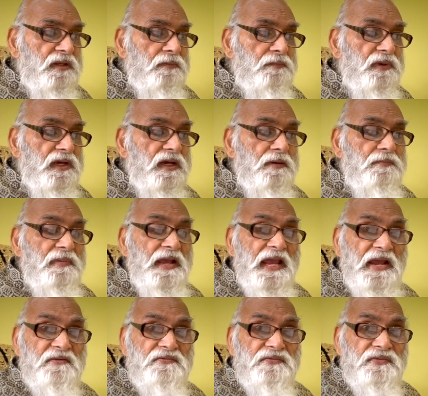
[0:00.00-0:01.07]
become
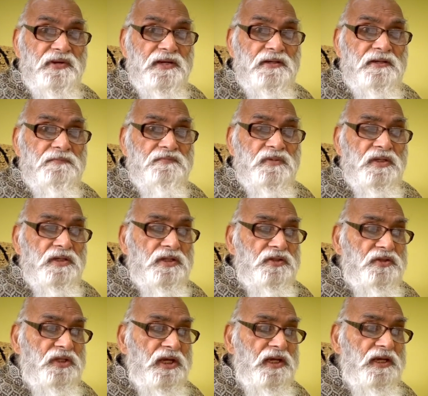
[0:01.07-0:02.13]
afraid
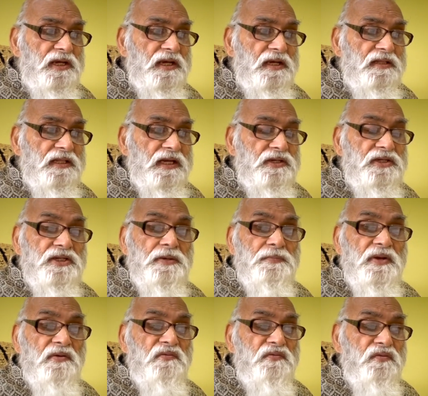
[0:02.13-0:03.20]
thinking that he
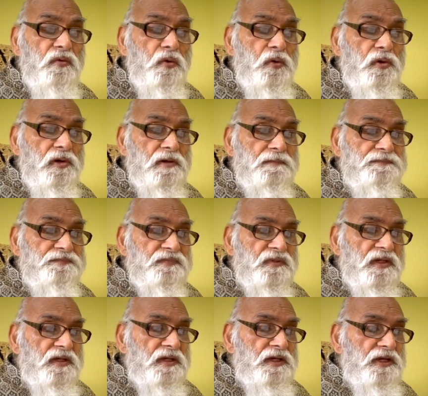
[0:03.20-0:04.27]
may fall,
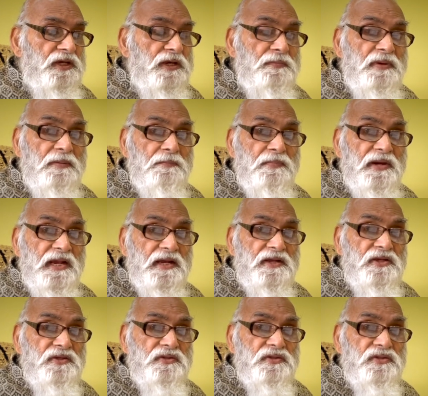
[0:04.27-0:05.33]
he may break
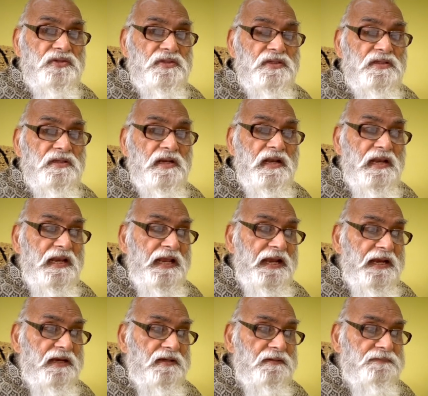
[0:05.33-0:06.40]
his
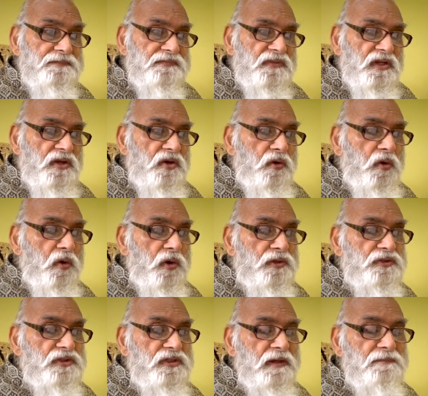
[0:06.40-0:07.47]
leg, or
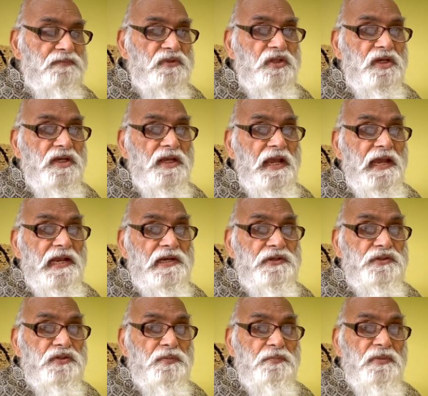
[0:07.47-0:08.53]
something
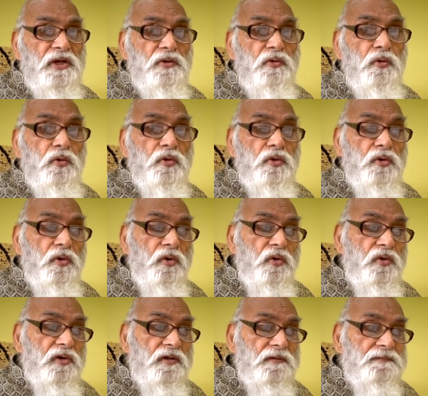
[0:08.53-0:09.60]
else may go wrong.